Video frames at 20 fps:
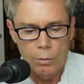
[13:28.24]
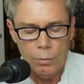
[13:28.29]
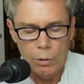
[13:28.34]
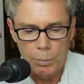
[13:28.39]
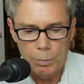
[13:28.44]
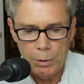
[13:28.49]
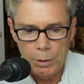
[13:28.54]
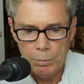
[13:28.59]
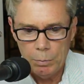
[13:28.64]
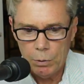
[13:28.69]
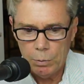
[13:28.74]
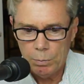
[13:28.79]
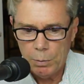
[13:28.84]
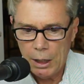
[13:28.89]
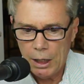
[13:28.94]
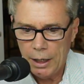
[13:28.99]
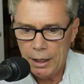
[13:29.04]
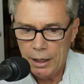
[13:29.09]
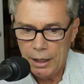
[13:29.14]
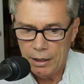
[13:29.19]
where people
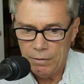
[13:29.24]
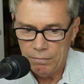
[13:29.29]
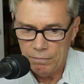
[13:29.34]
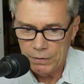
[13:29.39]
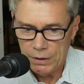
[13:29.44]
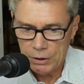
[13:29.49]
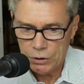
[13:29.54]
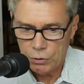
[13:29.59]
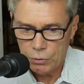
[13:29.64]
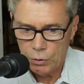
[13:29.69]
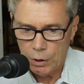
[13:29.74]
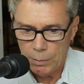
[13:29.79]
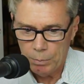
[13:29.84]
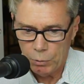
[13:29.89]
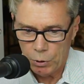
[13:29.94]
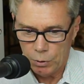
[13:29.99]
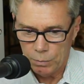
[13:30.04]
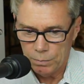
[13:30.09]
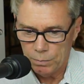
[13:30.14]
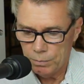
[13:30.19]
buy a fixer
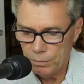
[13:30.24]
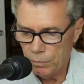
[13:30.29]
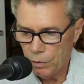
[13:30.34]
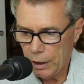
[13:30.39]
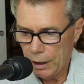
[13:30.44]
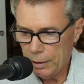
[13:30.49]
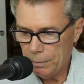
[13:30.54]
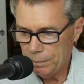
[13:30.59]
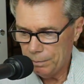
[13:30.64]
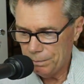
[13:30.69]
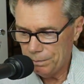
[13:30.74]
upper, right?